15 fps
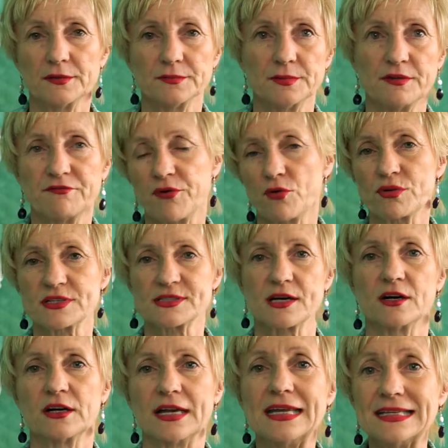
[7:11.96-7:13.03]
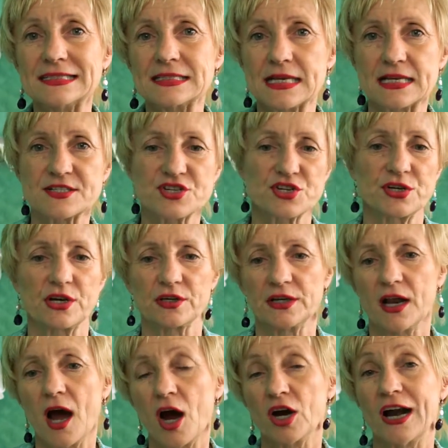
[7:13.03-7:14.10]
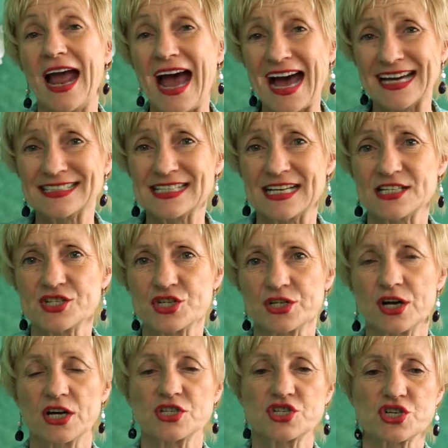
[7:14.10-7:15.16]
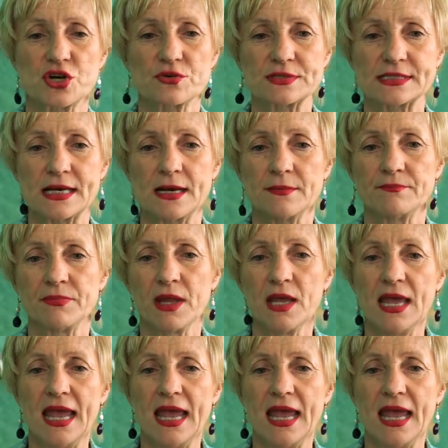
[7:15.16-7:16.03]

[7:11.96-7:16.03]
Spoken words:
we focus our intention on, our attention on shows up